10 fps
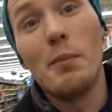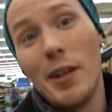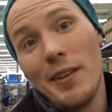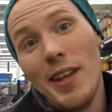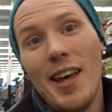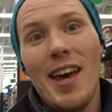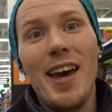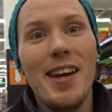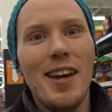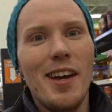But,
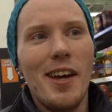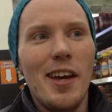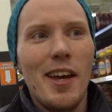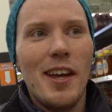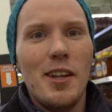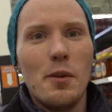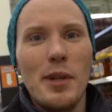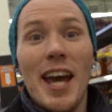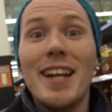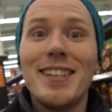hey,
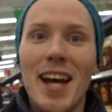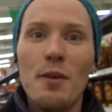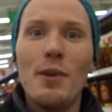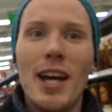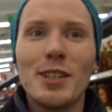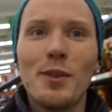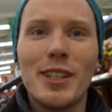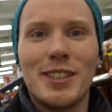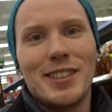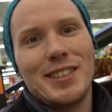nobody had time to ask
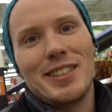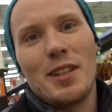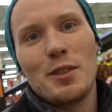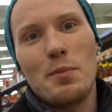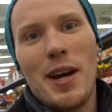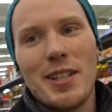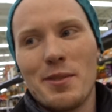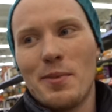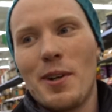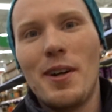questions because I was past
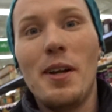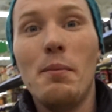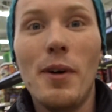them already.